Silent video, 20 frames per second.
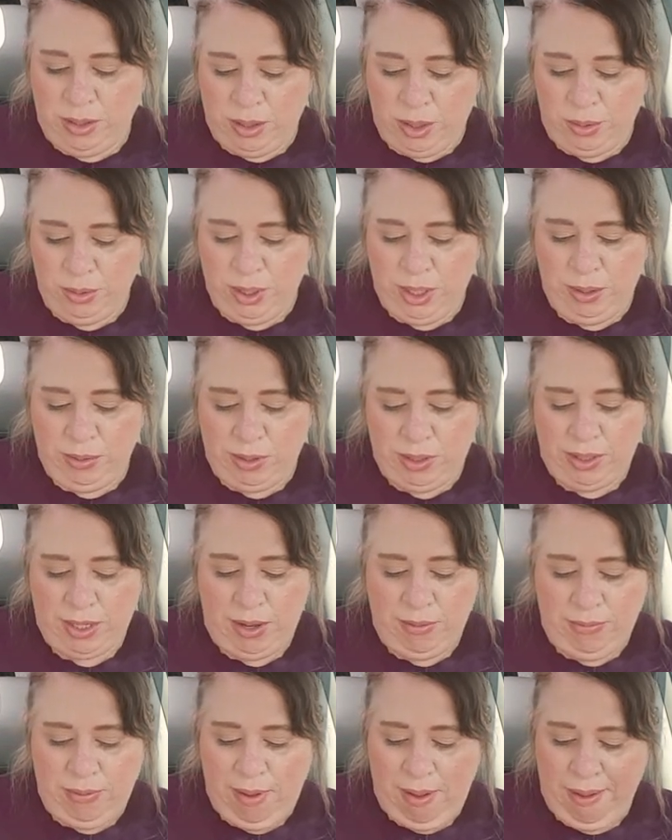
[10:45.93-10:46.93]
So cute
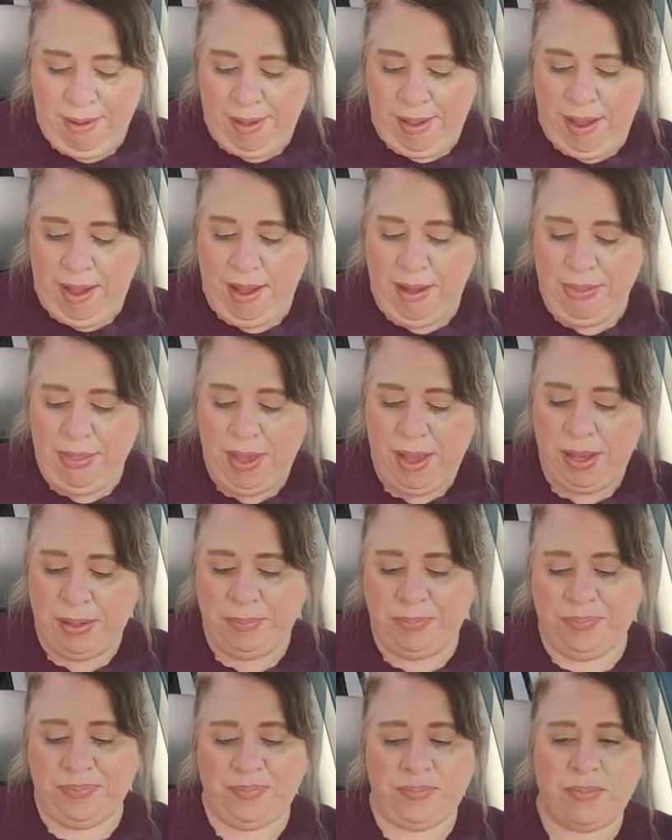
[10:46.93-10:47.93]
stuff. And
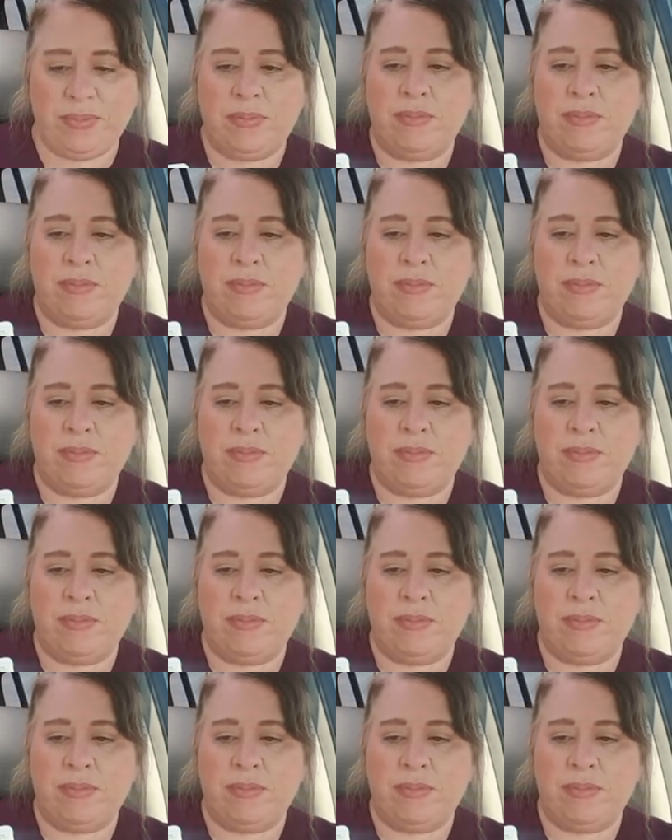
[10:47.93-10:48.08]
then